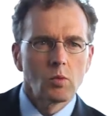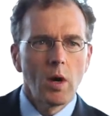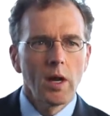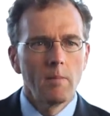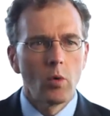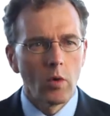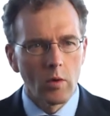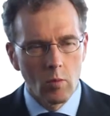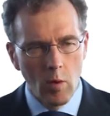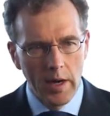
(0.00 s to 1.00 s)
One
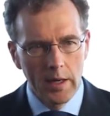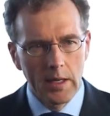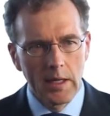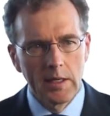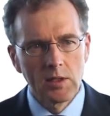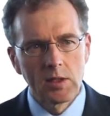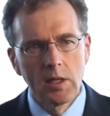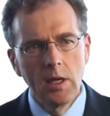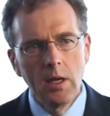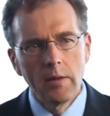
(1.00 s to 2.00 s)
important one is
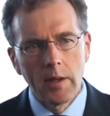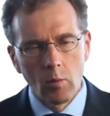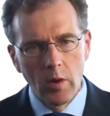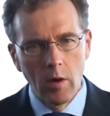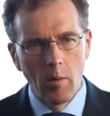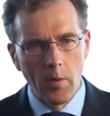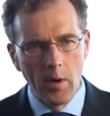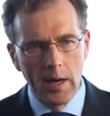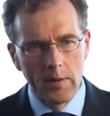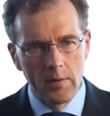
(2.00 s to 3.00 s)
that we
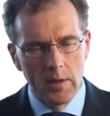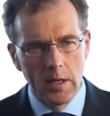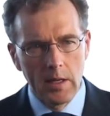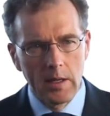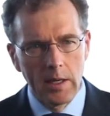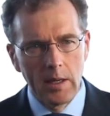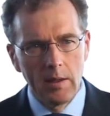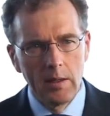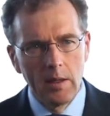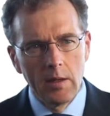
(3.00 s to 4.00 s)
operate the
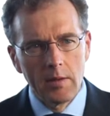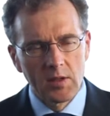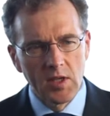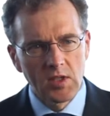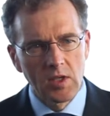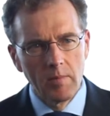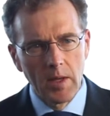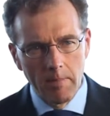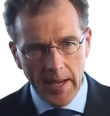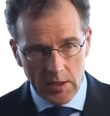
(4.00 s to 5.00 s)
system
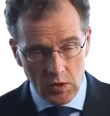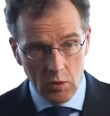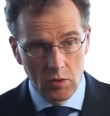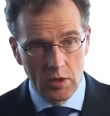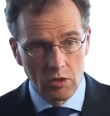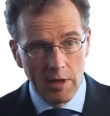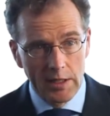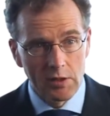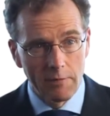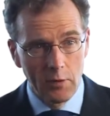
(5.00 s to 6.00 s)
that banks use to
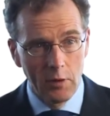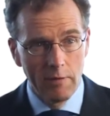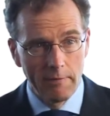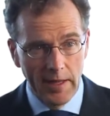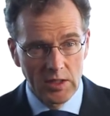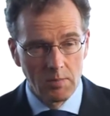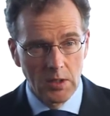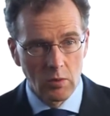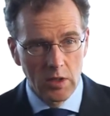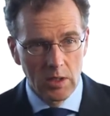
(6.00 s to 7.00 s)
transfer funds
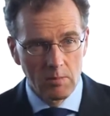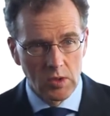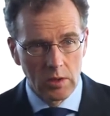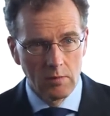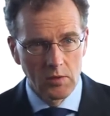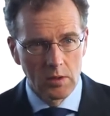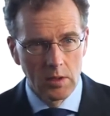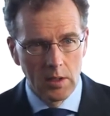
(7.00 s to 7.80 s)
between themselves.